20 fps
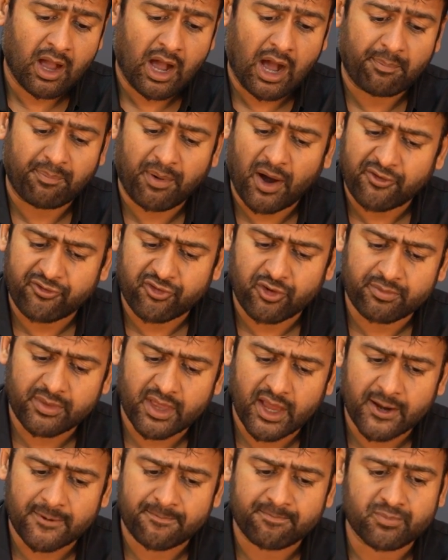Apart from
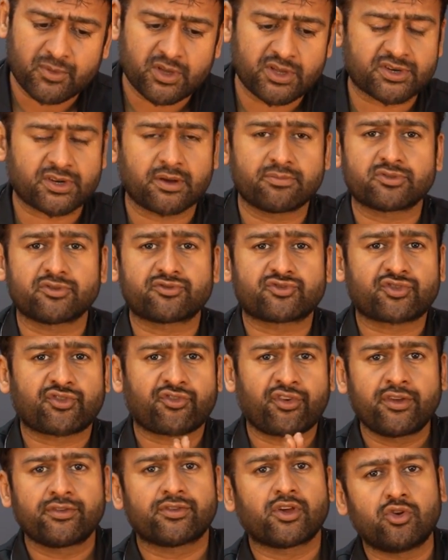that, in terms of
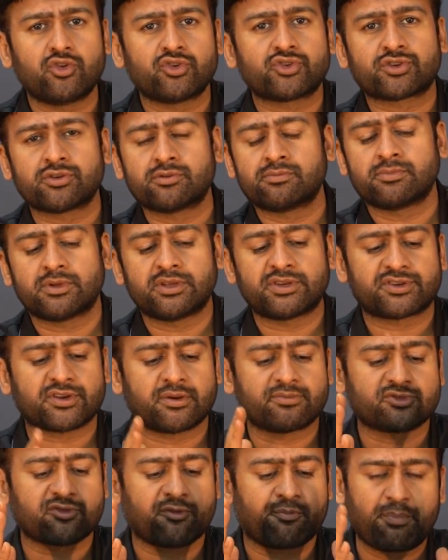screen resolution, in
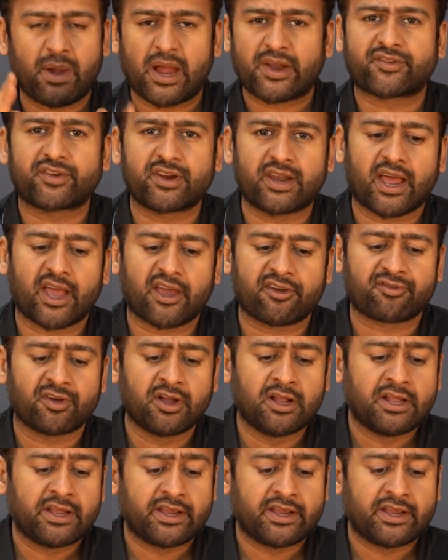terms of battery life,